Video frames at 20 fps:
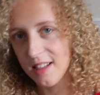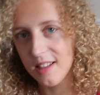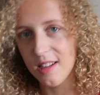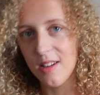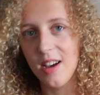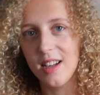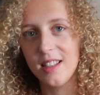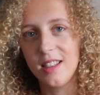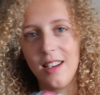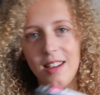So
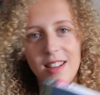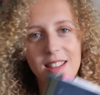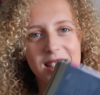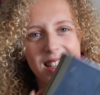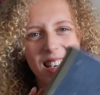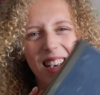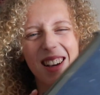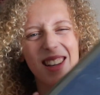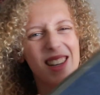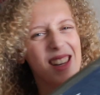as you can
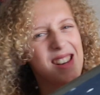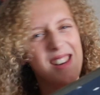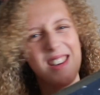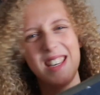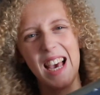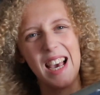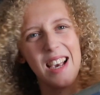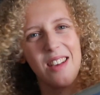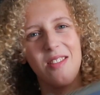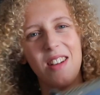see, I didn't
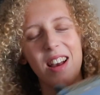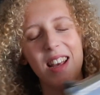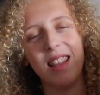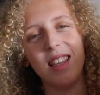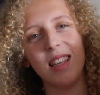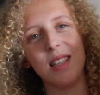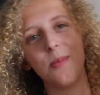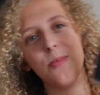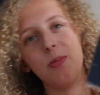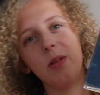decorate
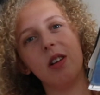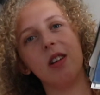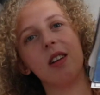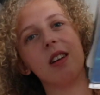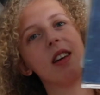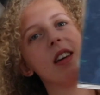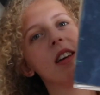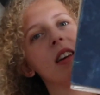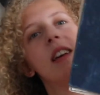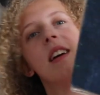this
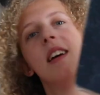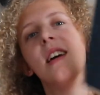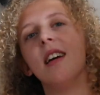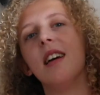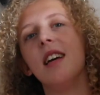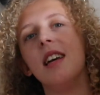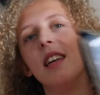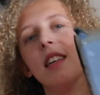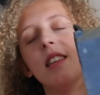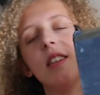book.
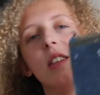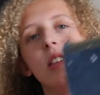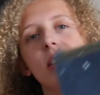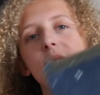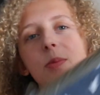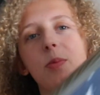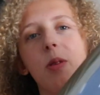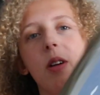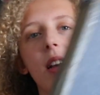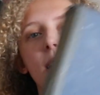It's
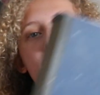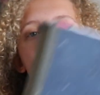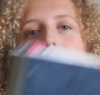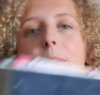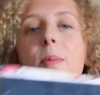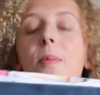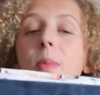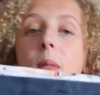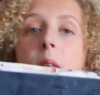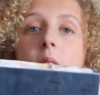just pretty
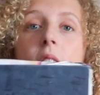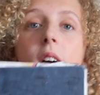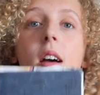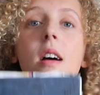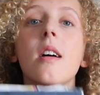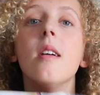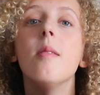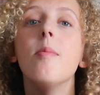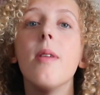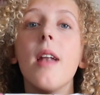
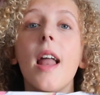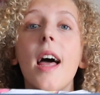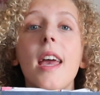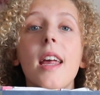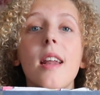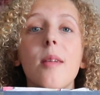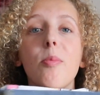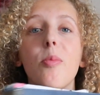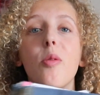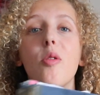
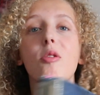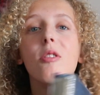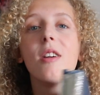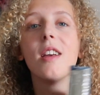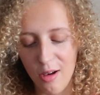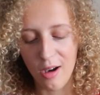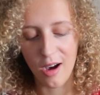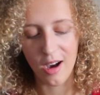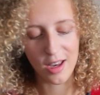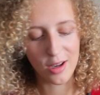plain and
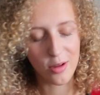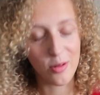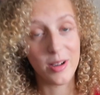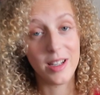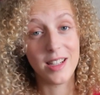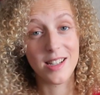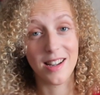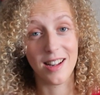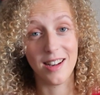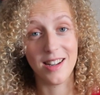boring. I
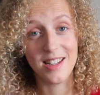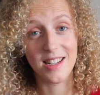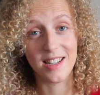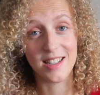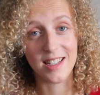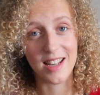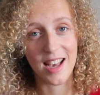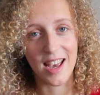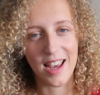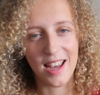always like to
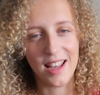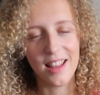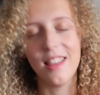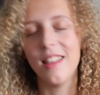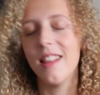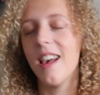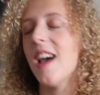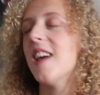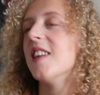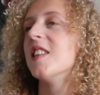say
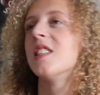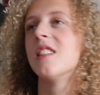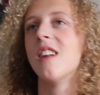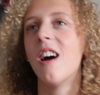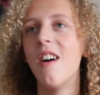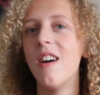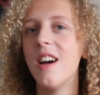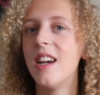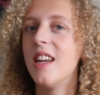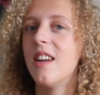that a
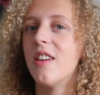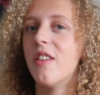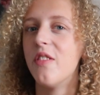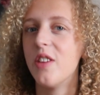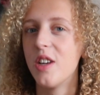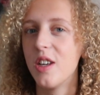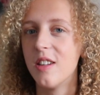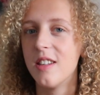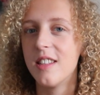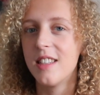sign of a
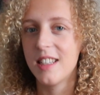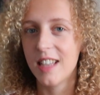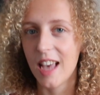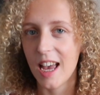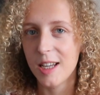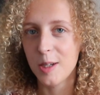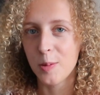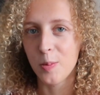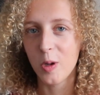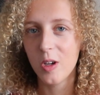good
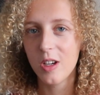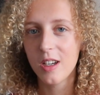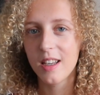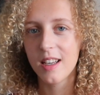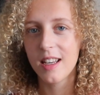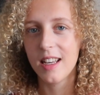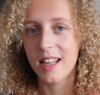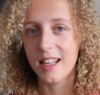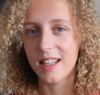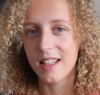sketchbook
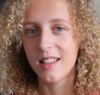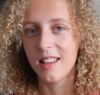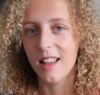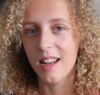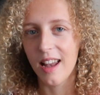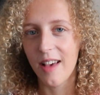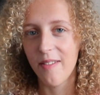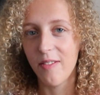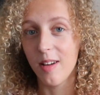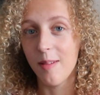is the
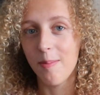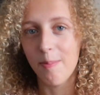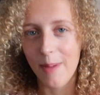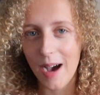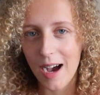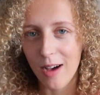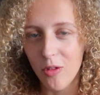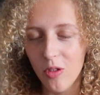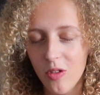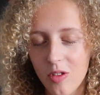level of
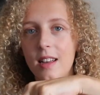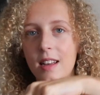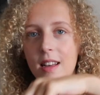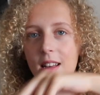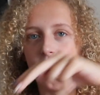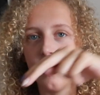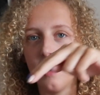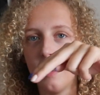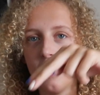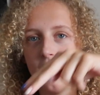bounce.
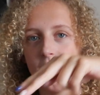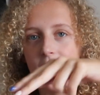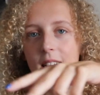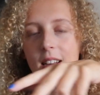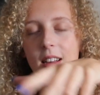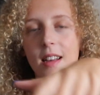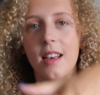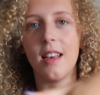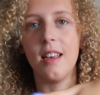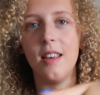
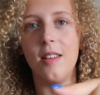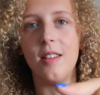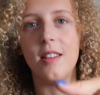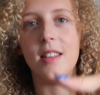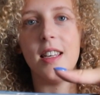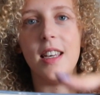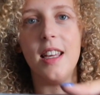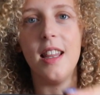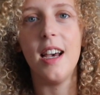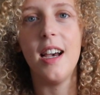Can you
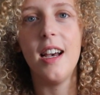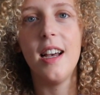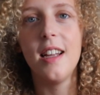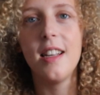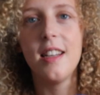see that?